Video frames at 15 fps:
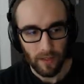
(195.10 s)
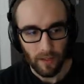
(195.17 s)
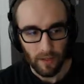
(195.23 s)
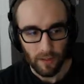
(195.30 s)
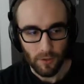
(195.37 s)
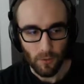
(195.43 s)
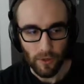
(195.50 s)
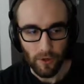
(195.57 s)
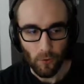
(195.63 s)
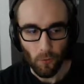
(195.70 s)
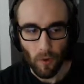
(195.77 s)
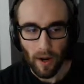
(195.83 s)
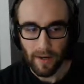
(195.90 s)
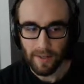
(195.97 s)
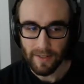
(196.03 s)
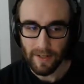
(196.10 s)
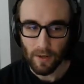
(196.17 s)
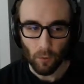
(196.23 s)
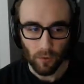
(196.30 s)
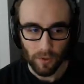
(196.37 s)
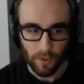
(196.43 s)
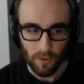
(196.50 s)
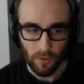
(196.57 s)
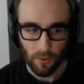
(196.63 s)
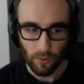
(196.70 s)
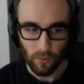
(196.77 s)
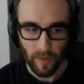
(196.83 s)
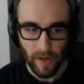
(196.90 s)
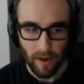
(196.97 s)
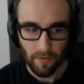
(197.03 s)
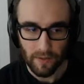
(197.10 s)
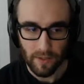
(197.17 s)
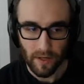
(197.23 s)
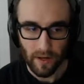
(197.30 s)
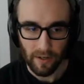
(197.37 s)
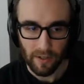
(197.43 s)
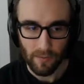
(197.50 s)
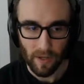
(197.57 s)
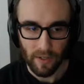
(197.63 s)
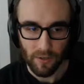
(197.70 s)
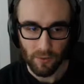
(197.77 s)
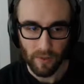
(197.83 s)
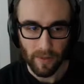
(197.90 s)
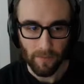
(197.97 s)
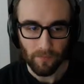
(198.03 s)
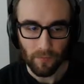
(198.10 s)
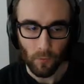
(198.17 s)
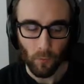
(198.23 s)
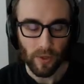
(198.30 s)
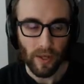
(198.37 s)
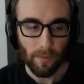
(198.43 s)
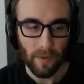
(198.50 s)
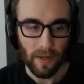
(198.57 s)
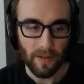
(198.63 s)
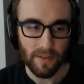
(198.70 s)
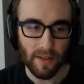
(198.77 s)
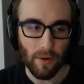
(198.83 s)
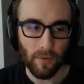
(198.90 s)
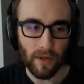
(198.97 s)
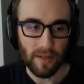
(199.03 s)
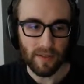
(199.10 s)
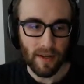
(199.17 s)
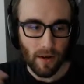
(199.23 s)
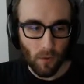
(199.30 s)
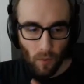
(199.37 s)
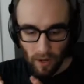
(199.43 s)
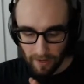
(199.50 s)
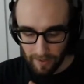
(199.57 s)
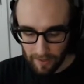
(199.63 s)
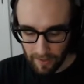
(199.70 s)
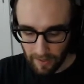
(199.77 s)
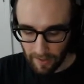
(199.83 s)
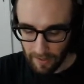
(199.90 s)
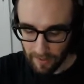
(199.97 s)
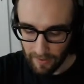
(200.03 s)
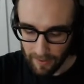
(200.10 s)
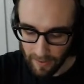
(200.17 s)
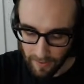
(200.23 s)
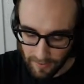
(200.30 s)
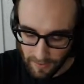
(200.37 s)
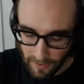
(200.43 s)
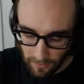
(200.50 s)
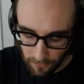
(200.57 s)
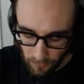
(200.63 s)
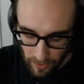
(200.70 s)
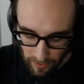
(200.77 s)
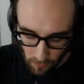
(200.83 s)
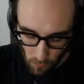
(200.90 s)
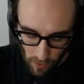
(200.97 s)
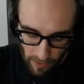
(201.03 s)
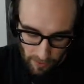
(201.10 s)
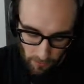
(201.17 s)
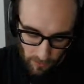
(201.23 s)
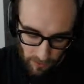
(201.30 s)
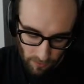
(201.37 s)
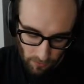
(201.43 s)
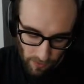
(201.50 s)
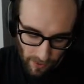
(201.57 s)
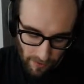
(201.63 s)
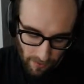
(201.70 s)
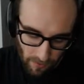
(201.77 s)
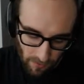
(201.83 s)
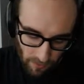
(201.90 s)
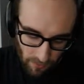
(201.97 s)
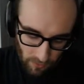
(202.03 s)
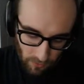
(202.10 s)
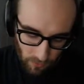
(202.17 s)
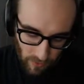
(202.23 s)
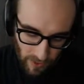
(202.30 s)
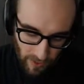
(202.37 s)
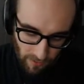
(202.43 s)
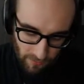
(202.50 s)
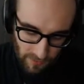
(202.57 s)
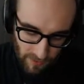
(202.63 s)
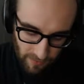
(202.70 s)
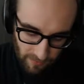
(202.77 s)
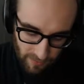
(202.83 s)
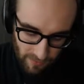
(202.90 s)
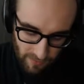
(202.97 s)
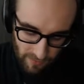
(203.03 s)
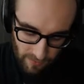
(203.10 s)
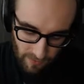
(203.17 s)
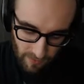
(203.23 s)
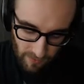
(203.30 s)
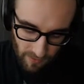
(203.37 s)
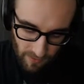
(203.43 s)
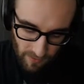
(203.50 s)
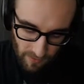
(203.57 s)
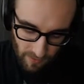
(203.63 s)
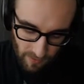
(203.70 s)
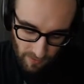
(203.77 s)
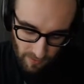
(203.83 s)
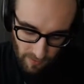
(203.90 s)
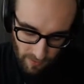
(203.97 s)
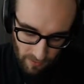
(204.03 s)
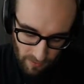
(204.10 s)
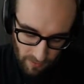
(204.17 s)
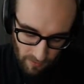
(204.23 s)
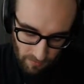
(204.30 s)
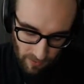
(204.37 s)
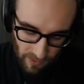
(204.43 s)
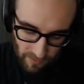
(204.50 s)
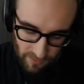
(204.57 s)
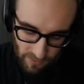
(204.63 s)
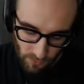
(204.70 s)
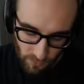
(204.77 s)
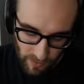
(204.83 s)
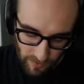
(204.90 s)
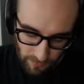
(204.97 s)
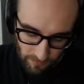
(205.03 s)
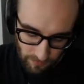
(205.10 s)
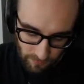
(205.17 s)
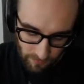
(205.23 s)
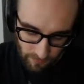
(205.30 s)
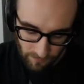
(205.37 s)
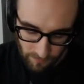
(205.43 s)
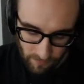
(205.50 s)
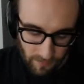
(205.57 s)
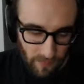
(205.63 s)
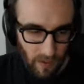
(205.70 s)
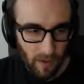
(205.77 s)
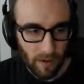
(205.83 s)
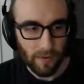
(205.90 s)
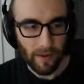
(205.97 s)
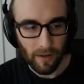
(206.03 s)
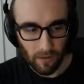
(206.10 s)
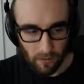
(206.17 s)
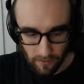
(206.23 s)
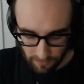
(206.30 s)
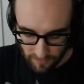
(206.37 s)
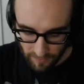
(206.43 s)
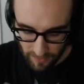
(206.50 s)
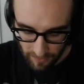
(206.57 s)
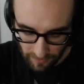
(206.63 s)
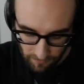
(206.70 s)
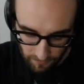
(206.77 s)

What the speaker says: So we know y is equal to 3/2 x minus 3. What that means is that we can take y, and instead of writing y, we're going to write 3/2 x minus 3 on that left side.